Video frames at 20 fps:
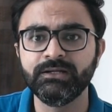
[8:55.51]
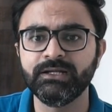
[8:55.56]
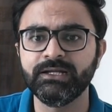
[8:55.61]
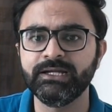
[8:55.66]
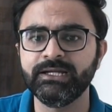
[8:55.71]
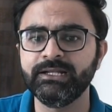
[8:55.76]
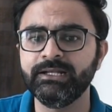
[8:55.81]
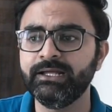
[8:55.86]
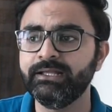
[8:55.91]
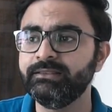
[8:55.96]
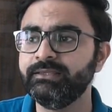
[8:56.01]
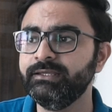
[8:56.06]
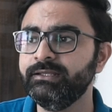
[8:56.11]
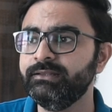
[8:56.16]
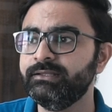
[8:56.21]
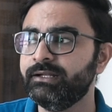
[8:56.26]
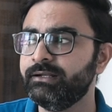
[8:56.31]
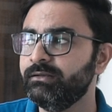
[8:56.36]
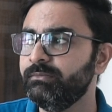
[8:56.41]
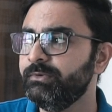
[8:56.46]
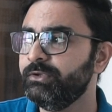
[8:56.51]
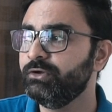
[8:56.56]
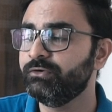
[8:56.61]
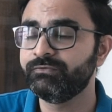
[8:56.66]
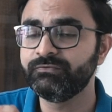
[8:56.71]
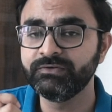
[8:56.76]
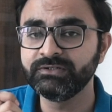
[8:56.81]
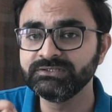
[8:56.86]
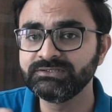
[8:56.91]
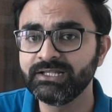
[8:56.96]
and I think that will be your
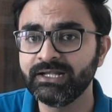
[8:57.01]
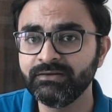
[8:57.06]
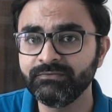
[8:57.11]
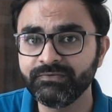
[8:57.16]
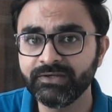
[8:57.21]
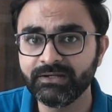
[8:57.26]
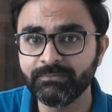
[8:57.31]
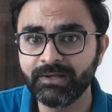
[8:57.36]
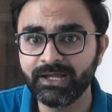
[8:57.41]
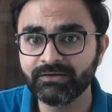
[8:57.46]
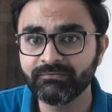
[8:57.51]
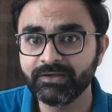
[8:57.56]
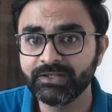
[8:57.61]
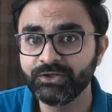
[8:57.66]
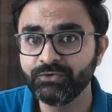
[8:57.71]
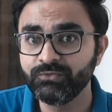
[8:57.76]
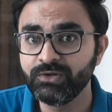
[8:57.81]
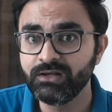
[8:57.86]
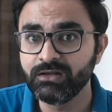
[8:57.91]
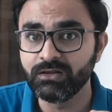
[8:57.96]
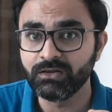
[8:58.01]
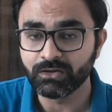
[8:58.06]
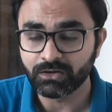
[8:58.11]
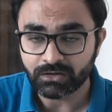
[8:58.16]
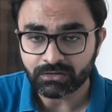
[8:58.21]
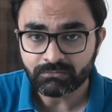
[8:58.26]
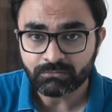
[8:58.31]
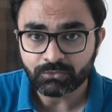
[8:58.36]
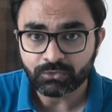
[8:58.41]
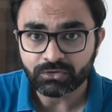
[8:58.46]
first-hand feedback where you will
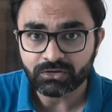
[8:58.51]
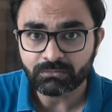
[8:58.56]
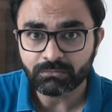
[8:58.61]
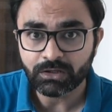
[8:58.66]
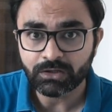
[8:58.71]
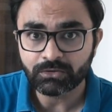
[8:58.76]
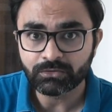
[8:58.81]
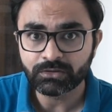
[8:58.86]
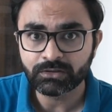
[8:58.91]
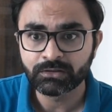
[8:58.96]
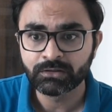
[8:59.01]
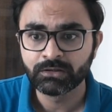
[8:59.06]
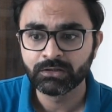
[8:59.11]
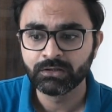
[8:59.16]
learn more about